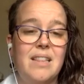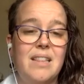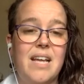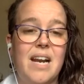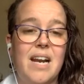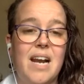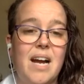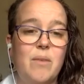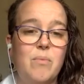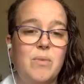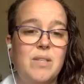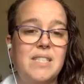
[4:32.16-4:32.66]

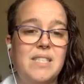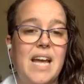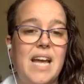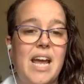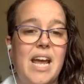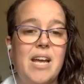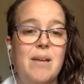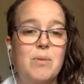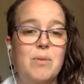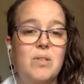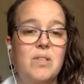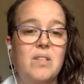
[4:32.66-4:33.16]
that I was
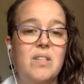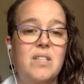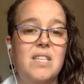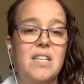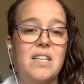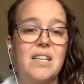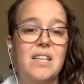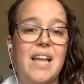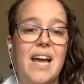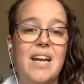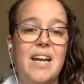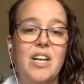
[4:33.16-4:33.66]
able
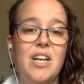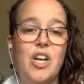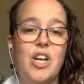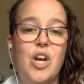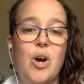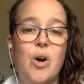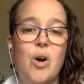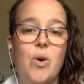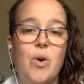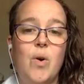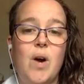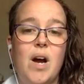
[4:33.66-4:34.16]
to let
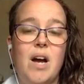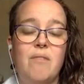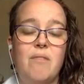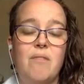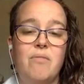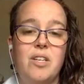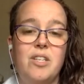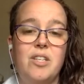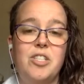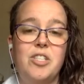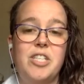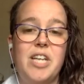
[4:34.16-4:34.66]
go
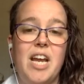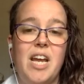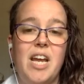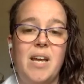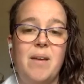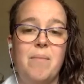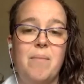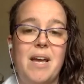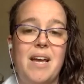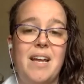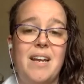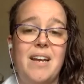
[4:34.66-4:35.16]
of the
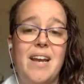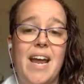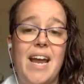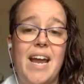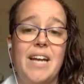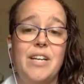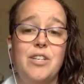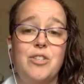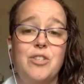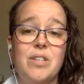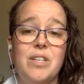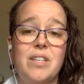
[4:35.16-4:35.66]
shame and
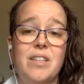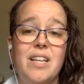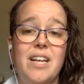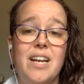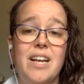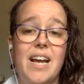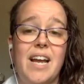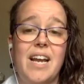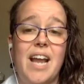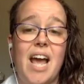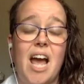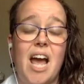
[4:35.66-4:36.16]
hatred that
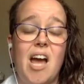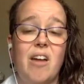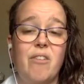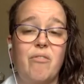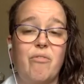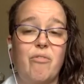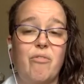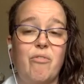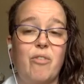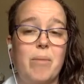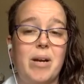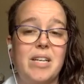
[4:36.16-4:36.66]
I had
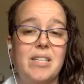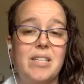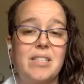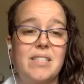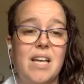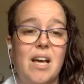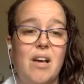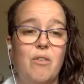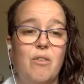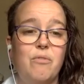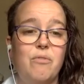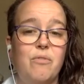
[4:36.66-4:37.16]
had for
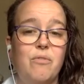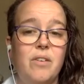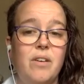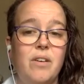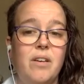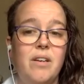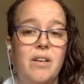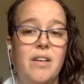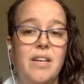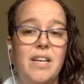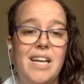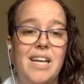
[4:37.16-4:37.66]
myself
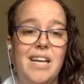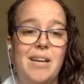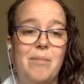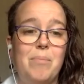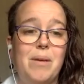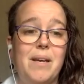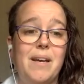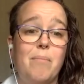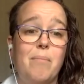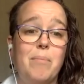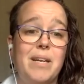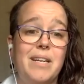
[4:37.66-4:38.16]
in
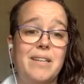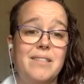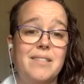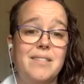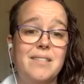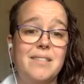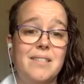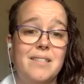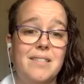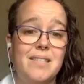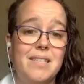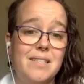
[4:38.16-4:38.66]
becoming a
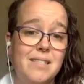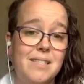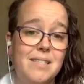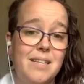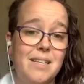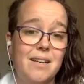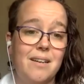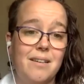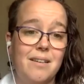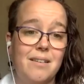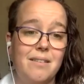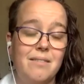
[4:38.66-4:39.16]

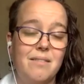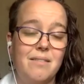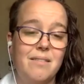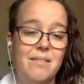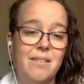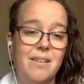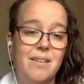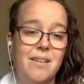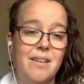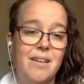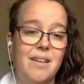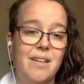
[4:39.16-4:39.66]
statistic,
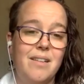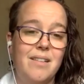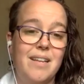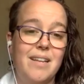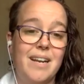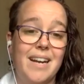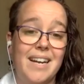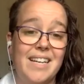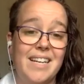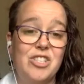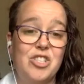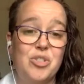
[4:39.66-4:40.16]

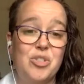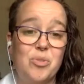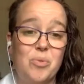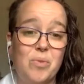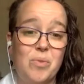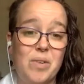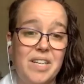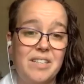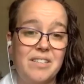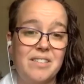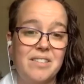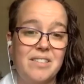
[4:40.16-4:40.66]
that I had
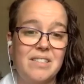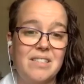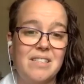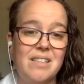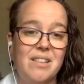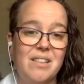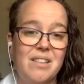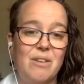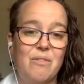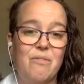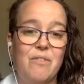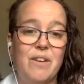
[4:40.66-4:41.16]
joined
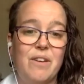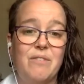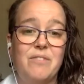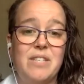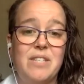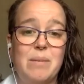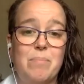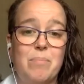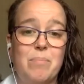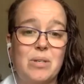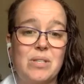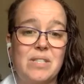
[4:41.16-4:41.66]
the
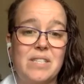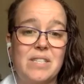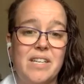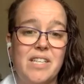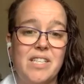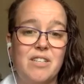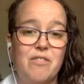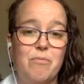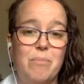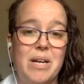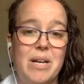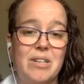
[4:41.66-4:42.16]

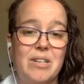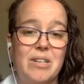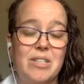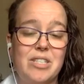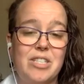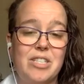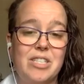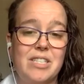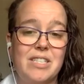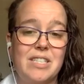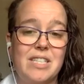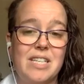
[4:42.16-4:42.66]
50% of
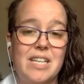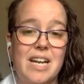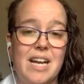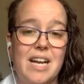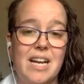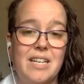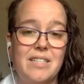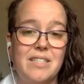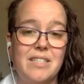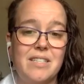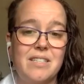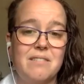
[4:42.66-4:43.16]
marriages that
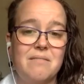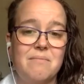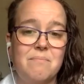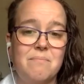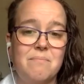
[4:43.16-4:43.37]
end.